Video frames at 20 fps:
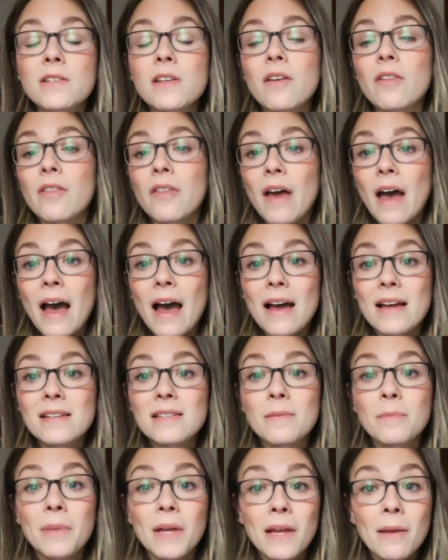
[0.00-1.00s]

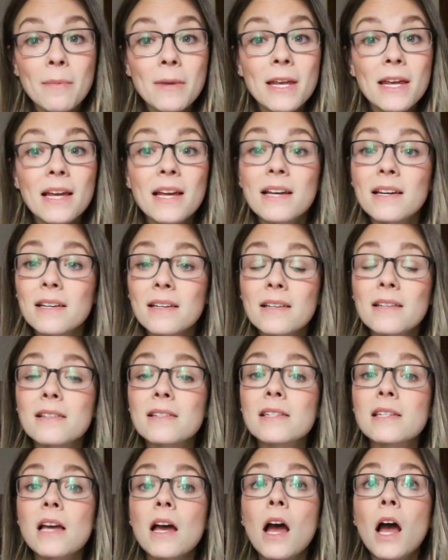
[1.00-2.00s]
that baby
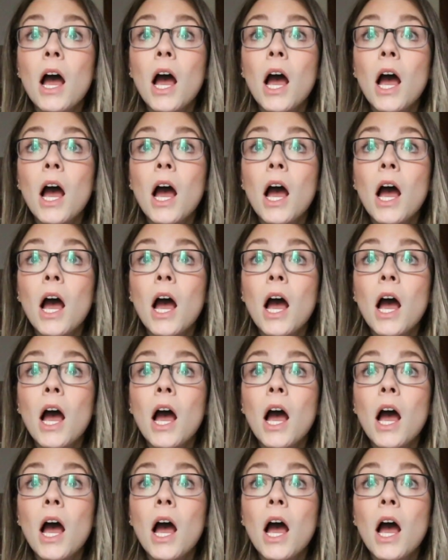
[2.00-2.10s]
is